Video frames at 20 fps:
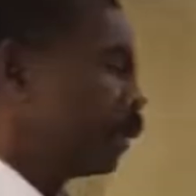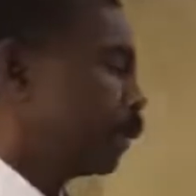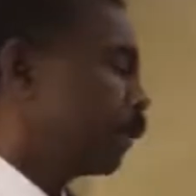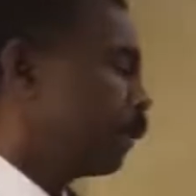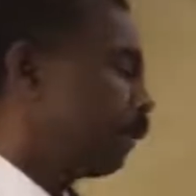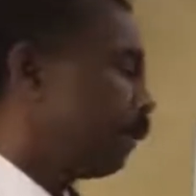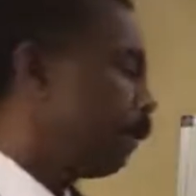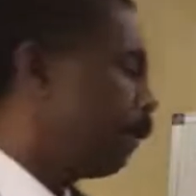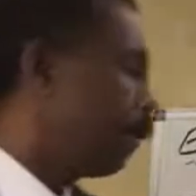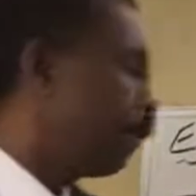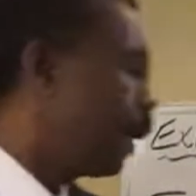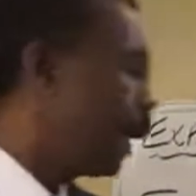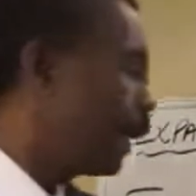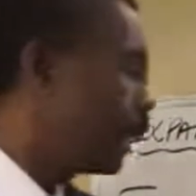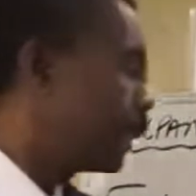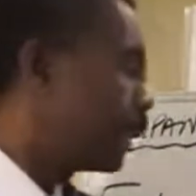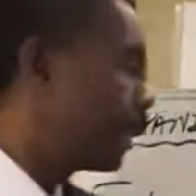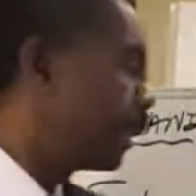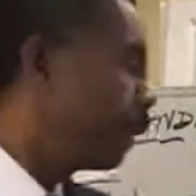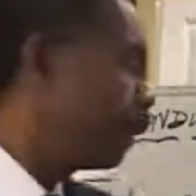So
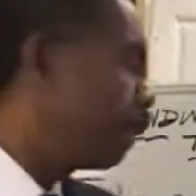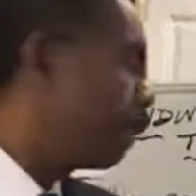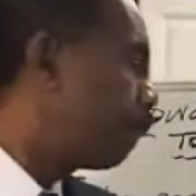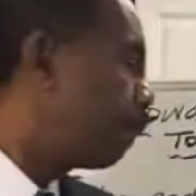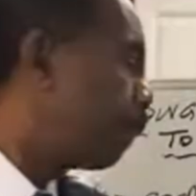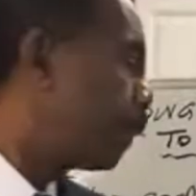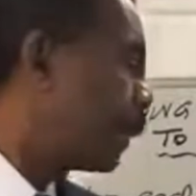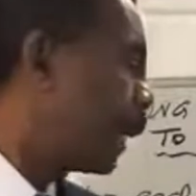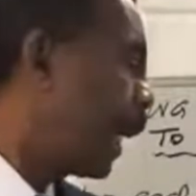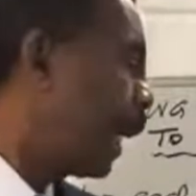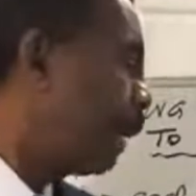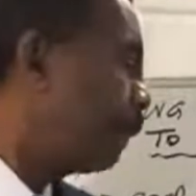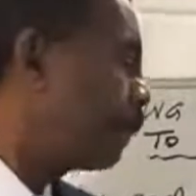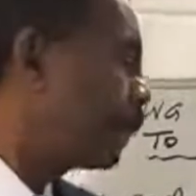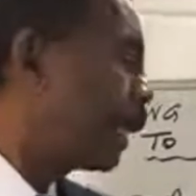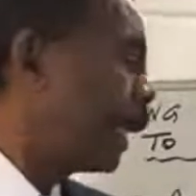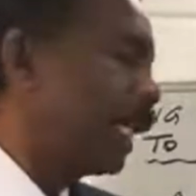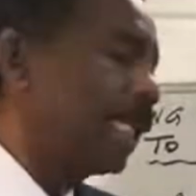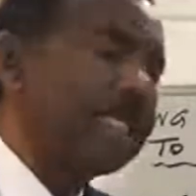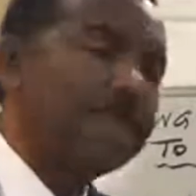4x
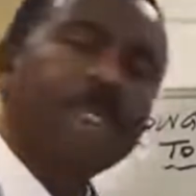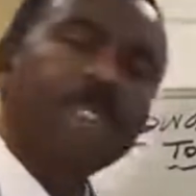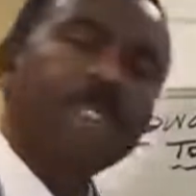times x